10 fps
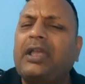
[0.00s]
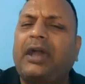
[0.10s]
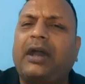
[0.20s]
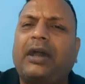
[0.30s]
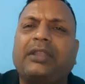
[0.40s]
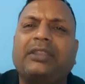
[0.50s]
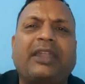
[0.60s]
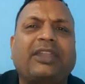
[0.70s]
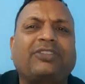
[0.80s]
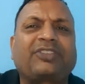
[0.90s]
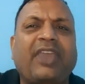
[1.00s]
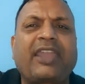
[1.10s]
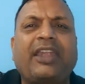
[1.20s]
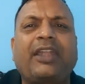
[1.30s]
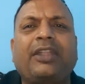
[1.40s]
uh, that is
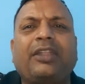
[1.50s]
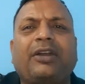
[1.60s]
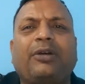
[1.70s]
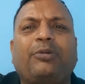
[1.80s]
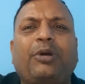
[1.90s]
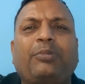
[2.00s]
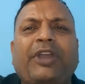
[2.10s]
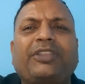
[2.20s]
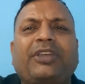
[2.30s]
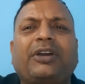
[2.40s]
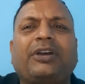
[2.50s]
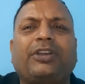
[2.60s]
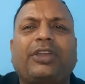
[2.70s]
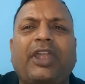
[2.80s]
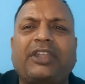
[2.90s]
carried uh, by
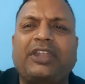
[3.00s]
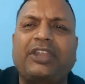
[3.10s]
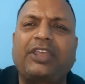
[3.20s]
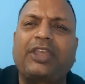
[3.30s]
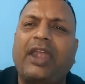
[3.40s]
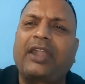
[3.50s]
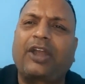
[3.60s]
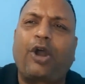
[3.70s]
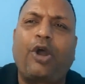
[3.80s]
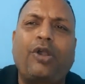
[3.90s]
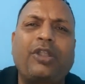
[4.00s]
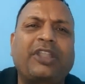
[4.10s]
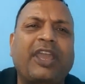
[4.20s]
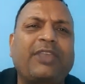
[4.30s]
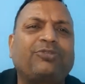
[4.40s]
the entity at all
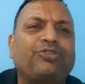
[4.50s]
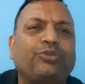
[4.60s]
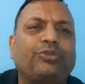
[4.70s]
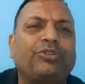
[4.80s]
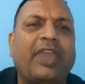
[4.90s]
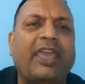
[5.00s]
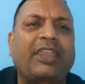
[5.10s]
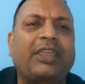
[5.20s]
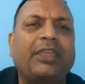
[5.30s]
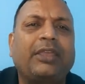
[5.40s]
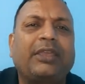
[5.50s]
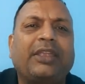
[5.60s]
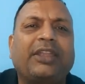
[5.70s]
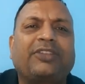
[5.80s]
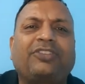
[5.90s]
times to carry
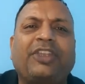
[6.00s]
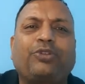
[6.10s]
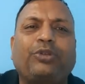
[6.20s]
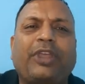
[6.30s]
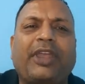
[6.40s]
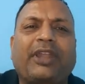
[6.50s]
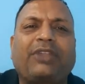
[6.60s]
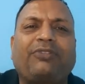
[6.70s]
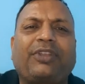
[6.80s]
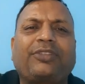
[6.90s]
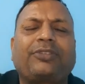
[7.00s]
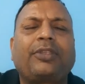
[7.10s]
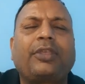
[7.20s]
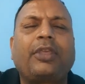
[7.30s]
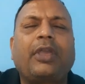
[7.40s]
its day-to-day activities.
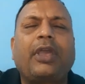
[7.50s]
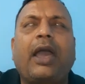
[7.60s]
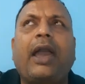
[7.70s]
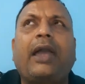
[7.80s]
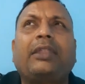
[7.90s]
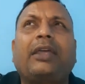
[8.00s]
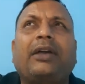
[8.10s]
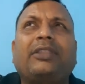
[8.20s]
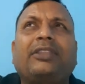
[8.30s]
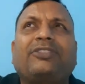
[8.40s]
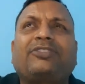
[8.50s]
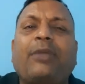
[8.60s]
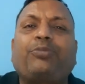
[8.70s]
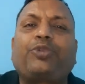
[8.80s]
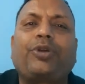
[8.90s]
And uh, this
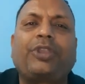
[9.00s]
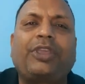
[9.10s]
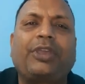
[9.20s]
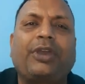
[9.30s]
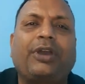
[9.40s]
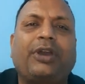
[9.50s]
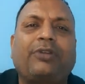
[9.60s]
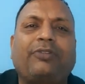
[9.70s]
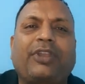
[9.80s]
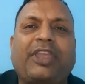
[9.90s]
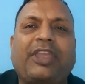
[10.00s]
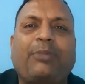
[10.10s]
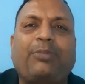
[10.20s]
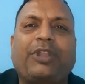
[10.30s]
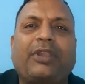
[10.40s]
temporary uh, working
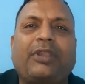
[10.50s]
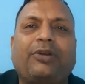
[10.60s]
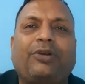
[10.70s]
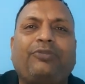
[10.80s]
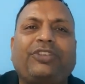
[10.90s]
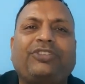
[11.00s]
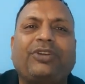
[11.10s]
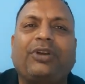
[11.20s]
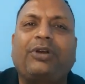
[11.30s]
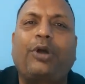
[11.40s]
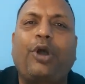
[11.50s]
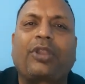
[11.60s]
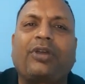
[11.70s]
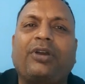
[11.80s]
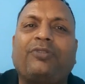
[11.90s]
capital, uh, which uh,
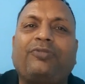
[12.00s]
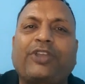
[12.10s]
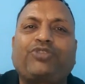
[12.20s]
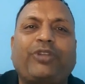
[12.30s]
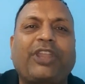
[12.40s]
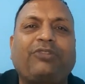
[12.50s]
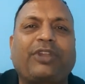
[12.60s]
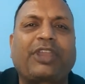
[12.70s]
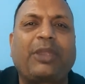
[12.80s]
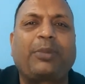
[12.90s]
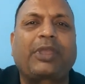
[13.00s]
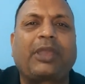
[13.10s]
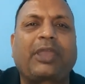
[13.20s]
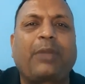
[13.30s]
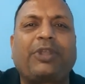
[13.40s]
or fluctuating working
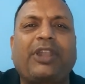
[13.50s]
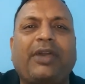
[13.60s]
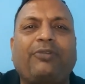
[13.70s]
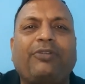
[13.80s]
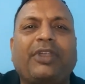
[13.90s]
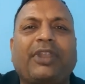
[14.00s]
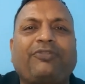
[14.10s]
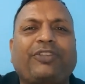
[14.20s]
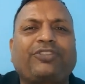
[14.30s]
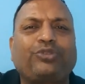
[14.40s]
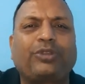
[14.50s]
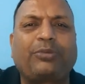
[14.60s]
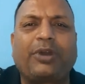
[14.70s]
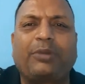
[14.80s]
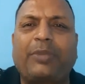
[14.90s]
capital, refers to the
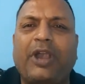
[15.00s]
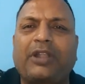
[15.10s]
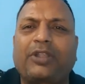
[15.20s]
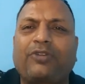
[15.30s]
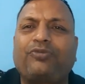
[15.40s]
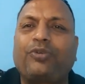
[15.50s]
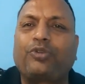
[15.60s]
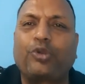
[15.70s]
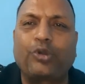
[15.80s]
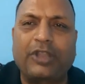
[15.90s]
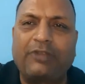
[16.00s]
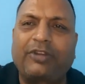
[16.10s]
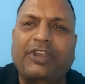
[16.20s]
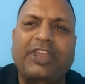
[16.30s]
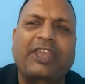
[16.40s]
part of total
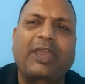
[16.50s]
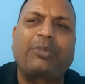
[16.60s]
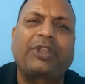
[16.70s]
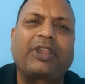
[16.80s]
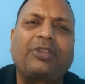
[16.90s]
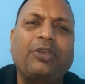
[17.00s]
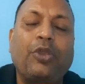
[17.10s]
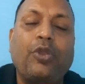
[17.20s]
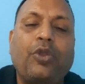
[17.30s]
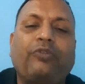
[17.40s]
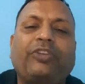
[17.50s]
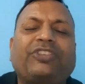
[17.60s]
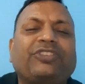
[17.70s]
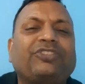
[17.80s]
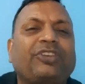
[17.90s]
working capital, which
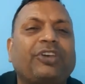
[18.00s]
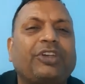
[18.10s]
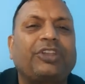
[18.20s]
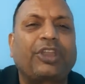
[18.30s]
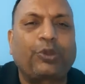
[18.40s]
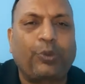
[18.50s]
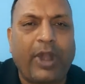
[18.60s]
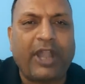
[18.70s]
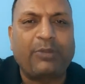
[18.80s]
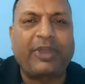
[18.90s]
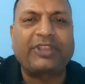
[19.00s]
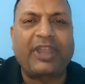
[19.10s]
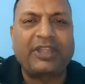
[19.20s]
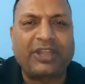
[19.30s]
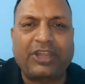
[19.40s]
is required by the
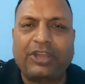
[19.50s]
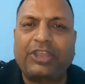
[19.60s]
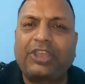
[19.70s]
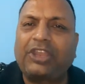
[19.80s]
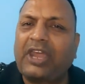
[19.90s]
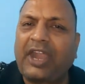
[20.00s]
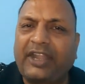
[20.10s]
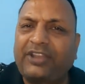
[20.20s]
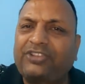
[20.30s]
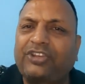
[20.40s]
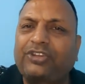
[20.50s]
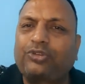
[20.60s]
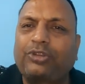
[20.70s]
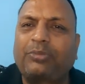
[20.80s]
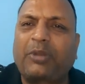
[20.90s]
entity in addition to
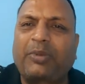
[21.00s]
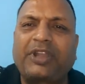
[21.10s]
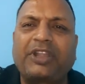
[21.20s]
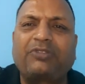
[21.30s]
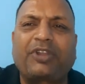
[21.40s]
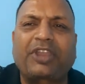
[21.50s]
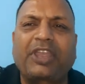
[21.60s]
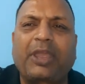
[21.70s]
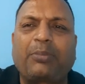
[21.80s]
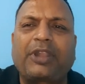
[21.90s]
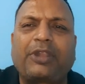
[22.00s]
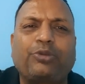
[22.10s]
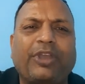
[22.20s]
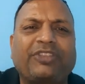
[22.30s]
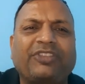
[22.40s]
the permanent working capital. You
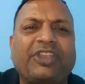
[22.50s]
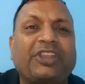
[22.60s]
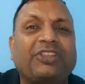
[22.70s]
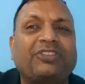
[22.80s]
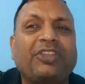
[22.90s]
can say it is